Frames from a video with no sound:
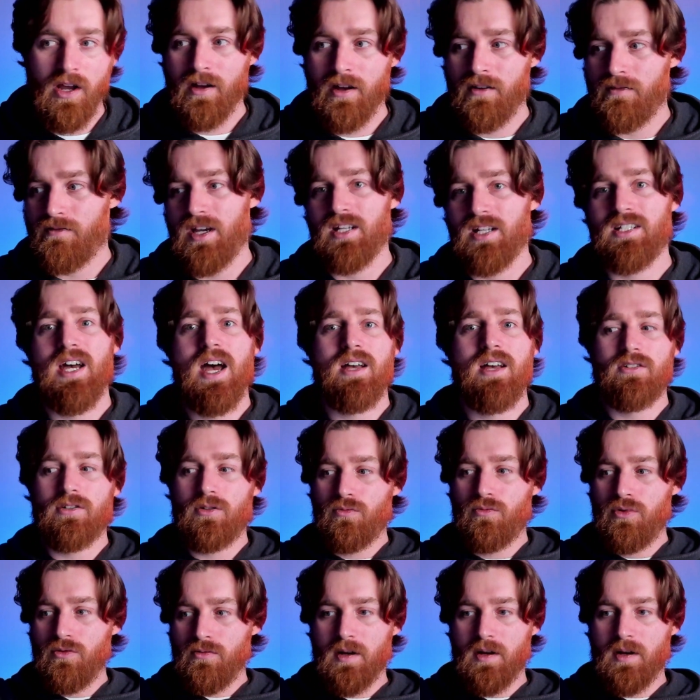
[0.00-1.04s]
fantastic.
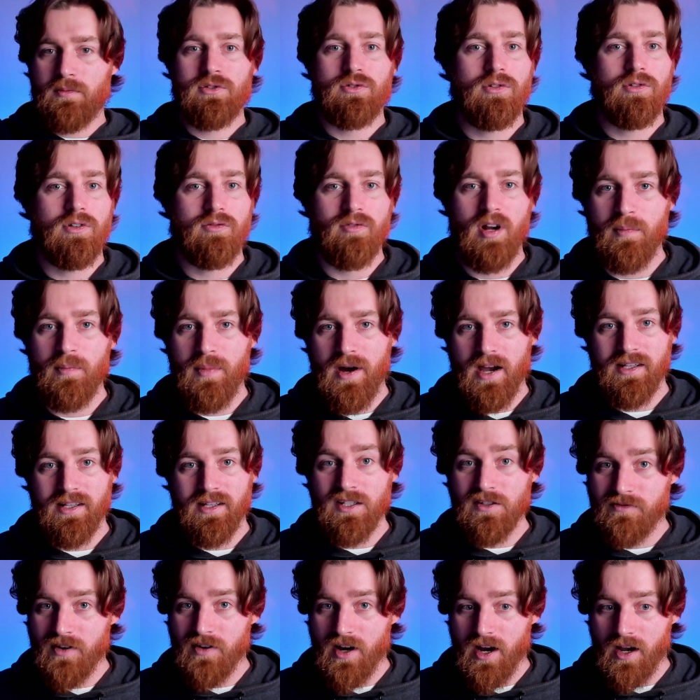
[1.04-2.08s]
I'm scrolling right by.
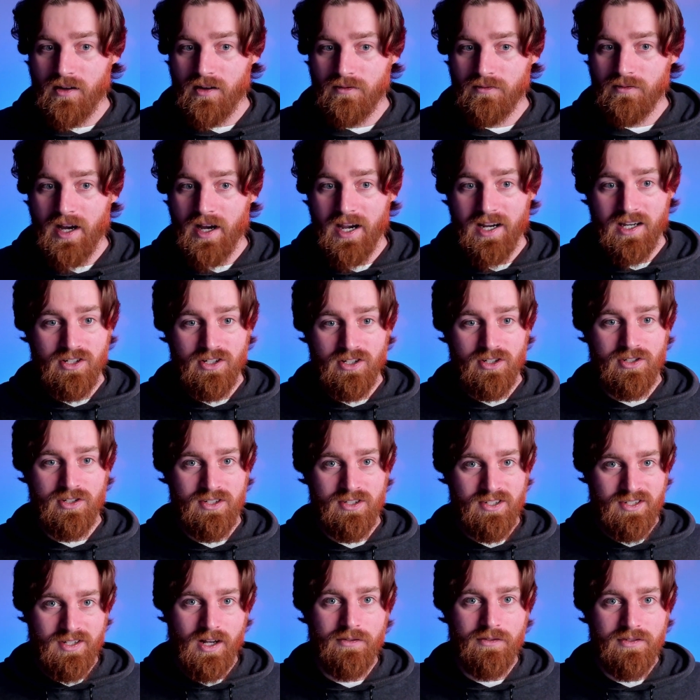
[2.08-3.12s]
That's fine. I can just
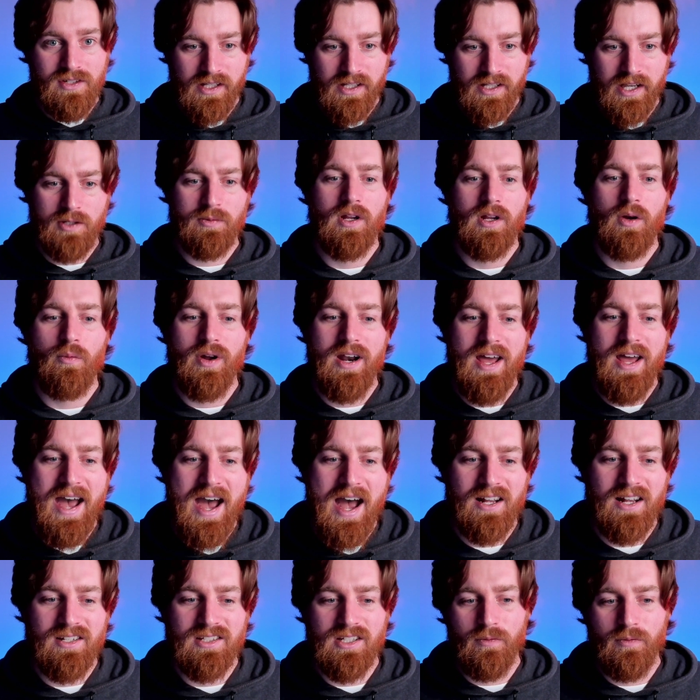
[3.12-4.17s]
self-select what I want to
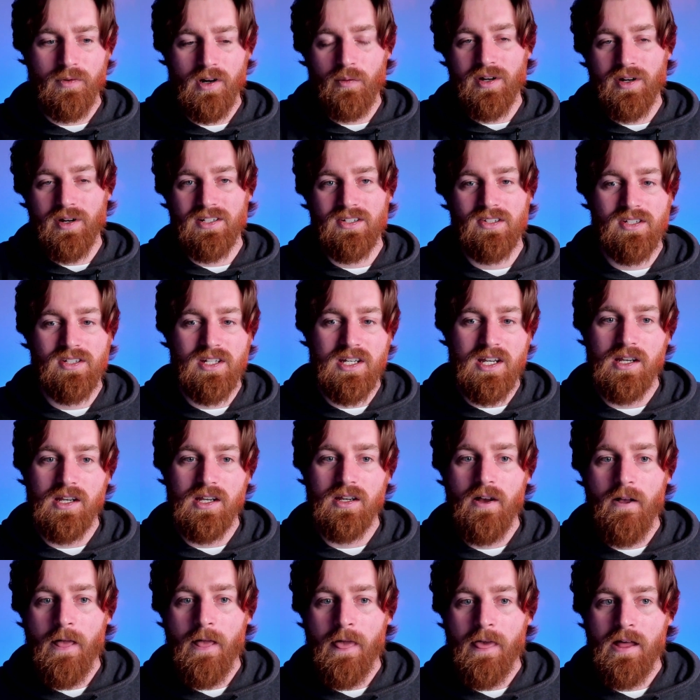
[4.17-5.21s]
ask and what I want to see,
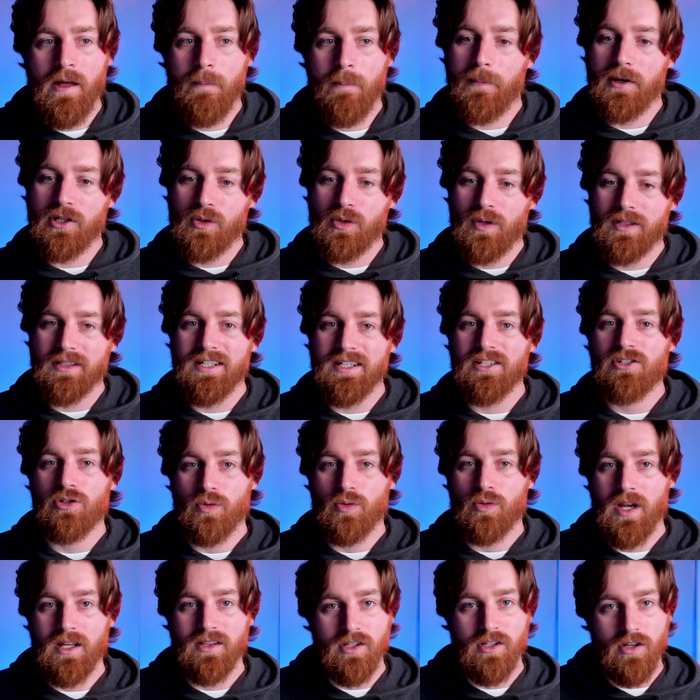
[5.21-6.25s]
but you at least
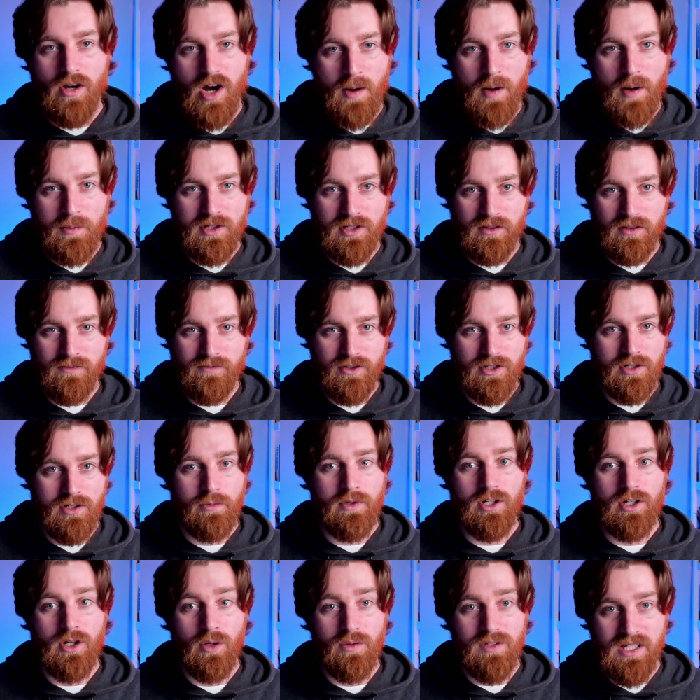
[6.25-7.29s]
create the option for someone
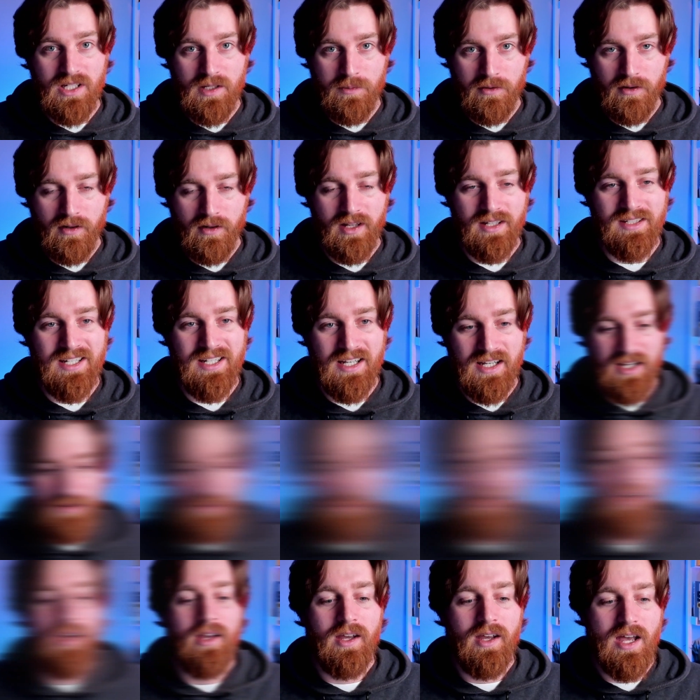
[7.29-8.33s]
to go deeper and dig in.
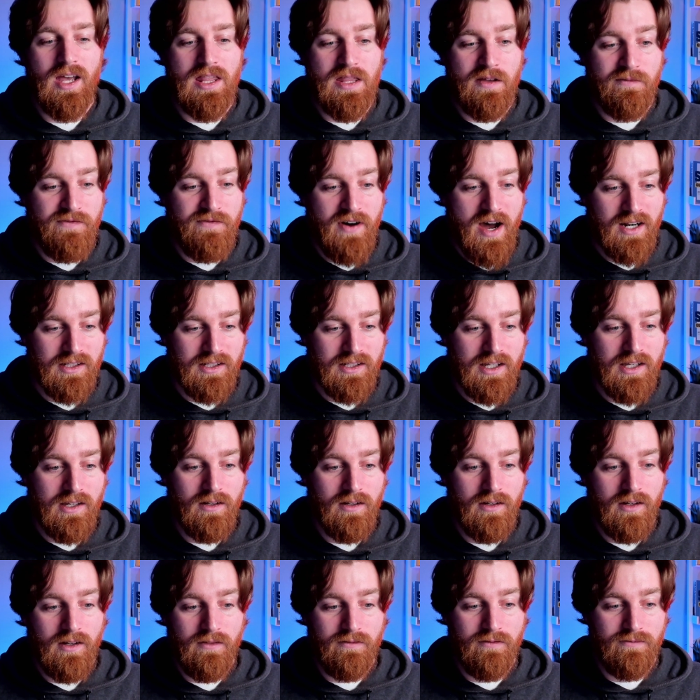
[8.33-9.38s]
And then finally,
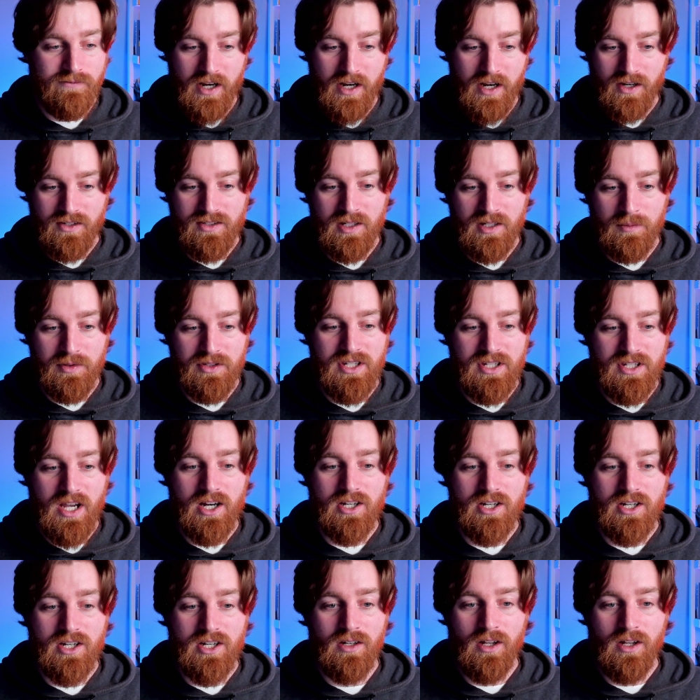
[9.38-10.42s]
very simple section,